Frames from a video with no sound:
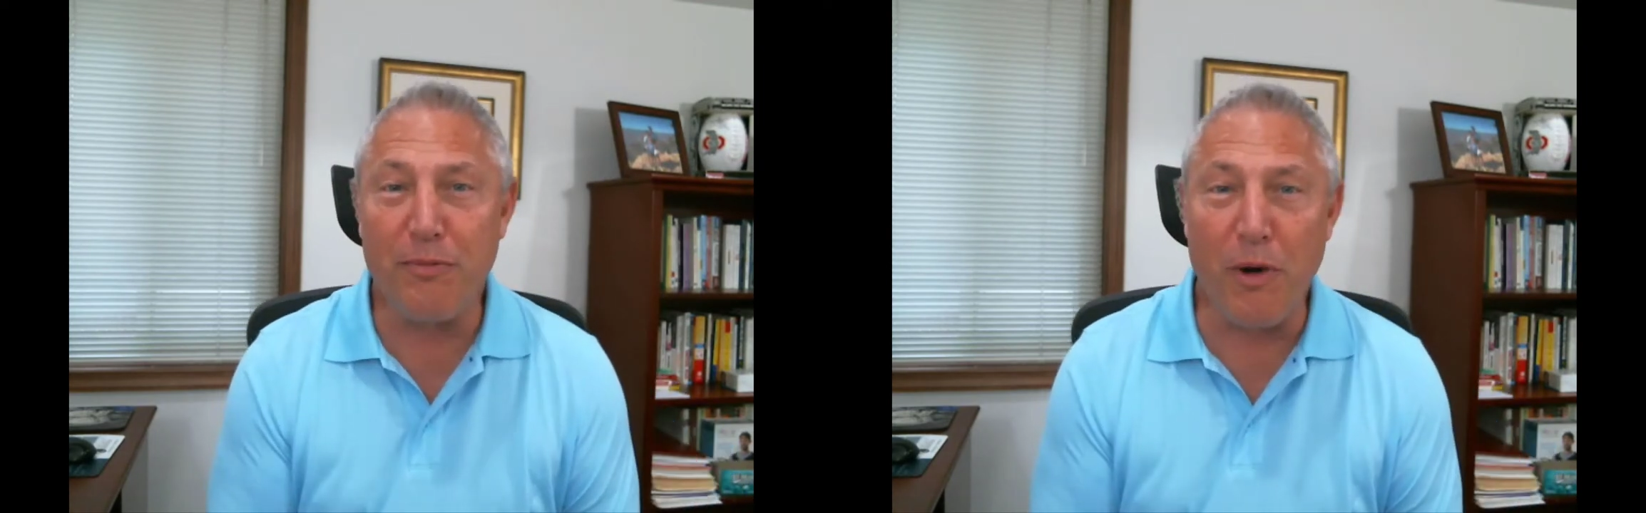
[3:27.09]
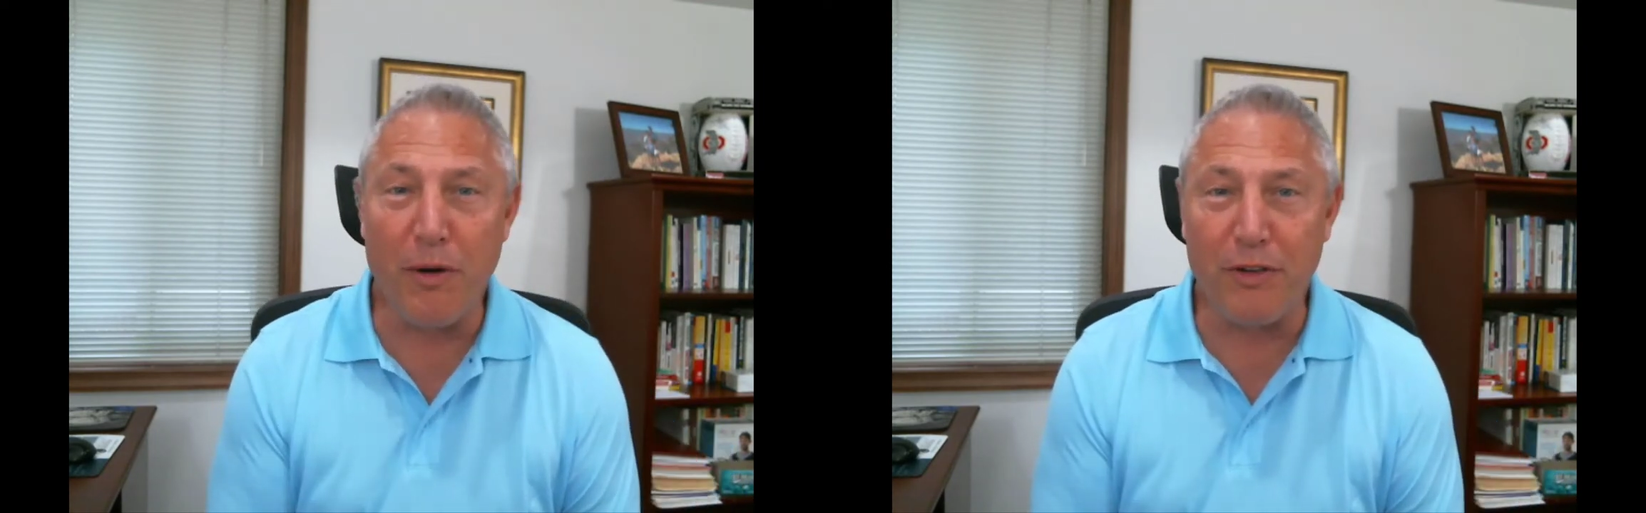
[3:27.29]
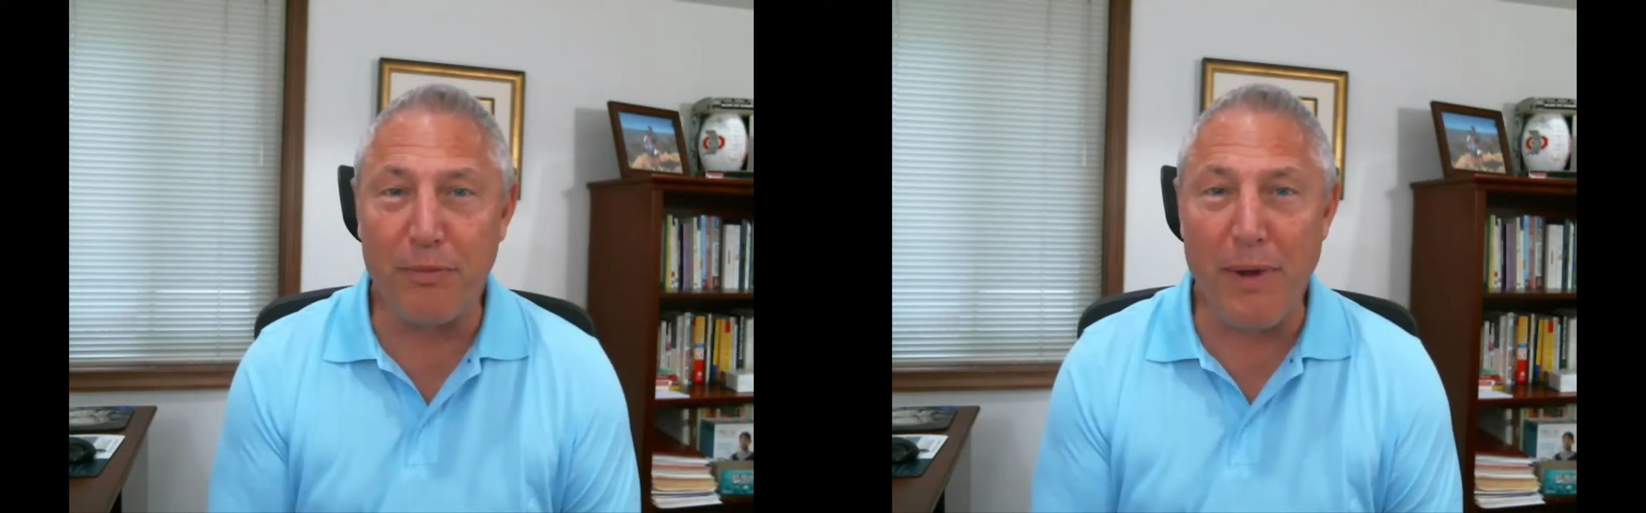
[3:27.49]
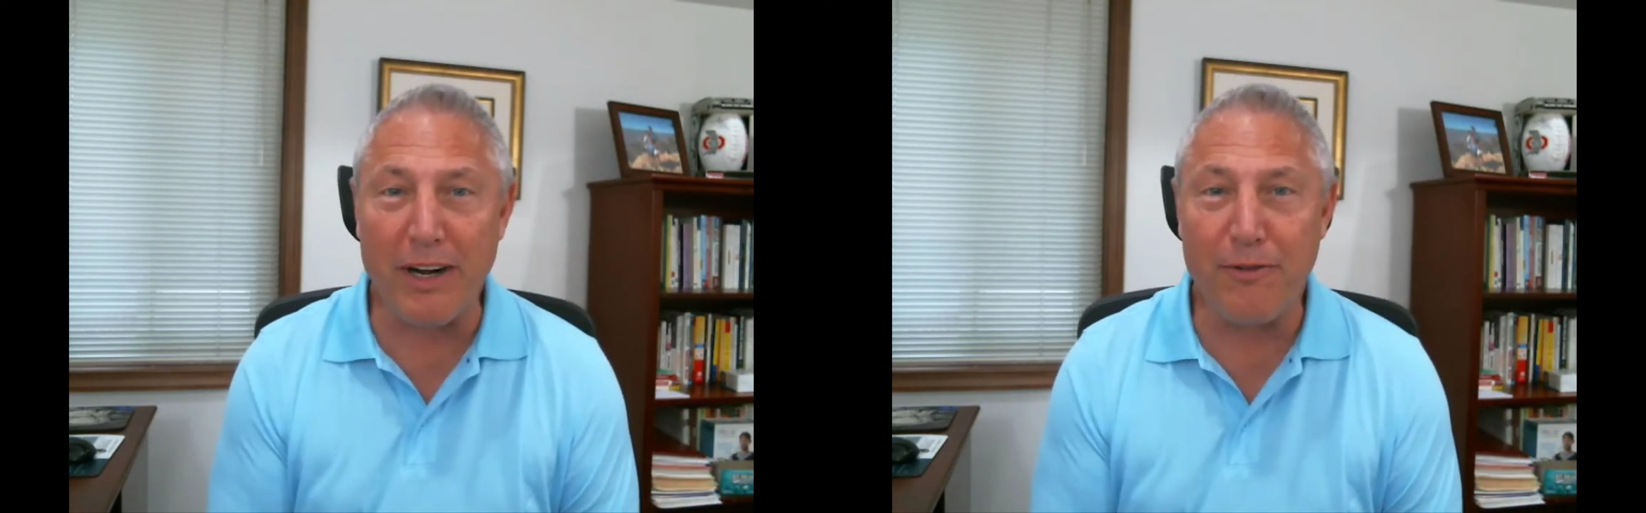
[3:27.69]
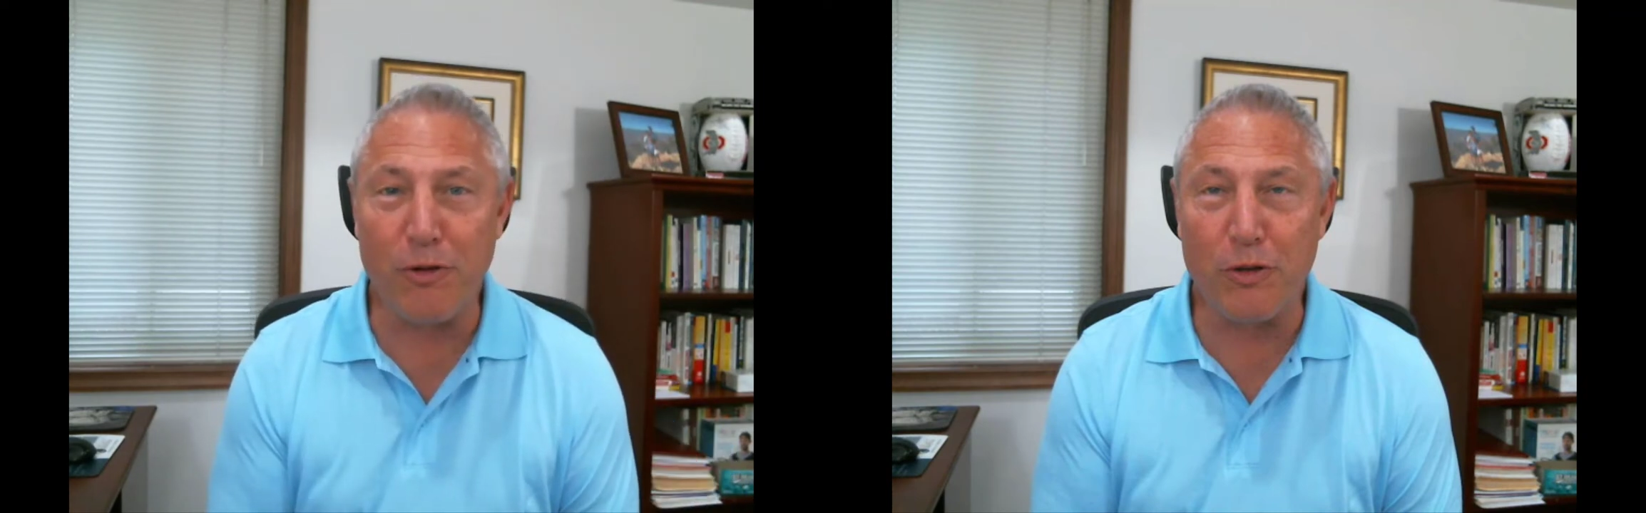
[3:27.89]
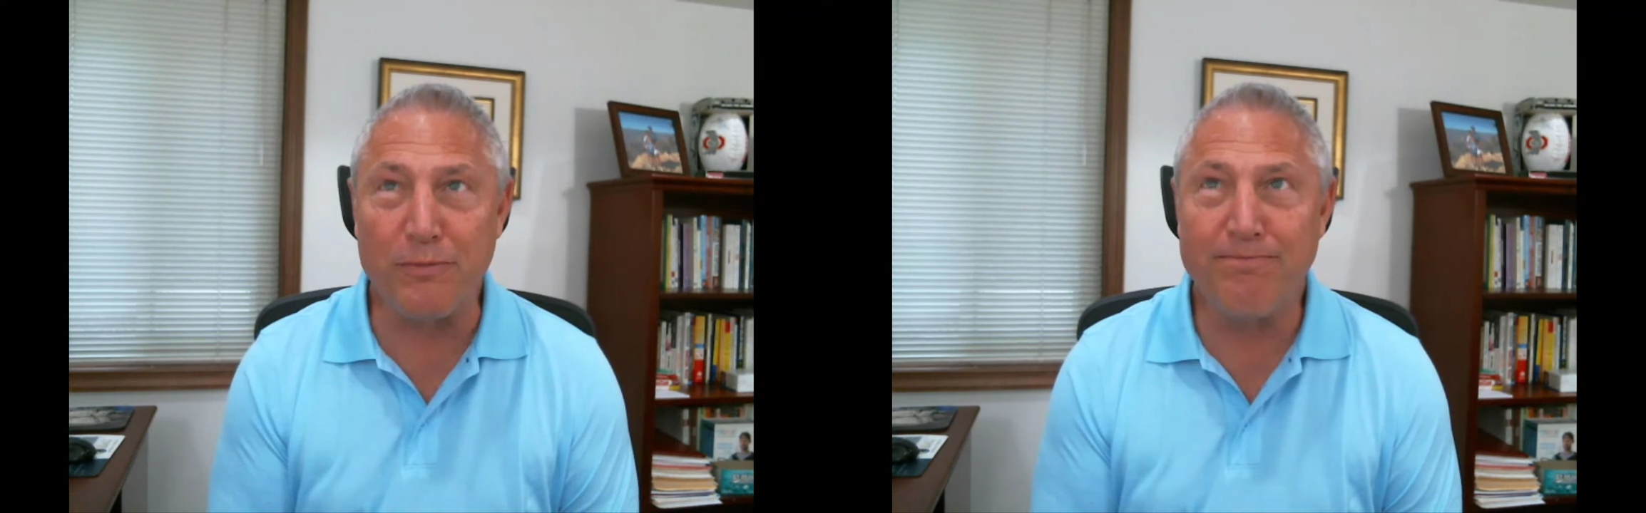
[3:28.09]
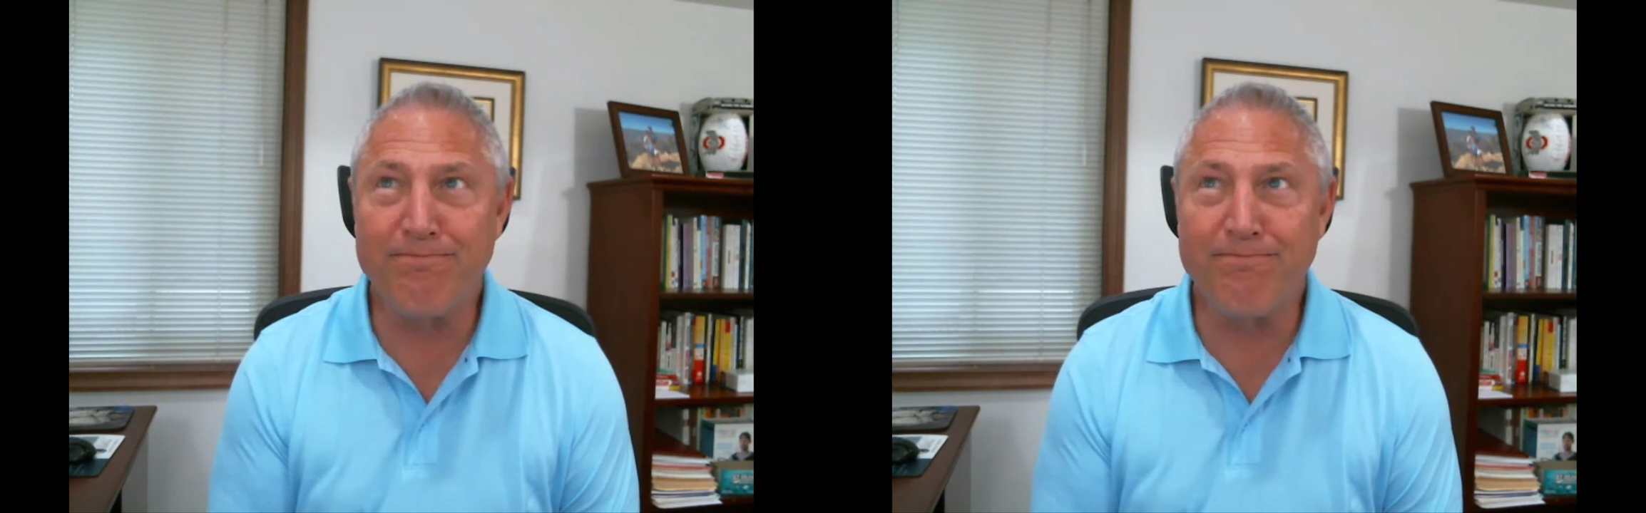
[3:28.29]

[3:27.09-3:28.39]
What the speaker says: more respectful,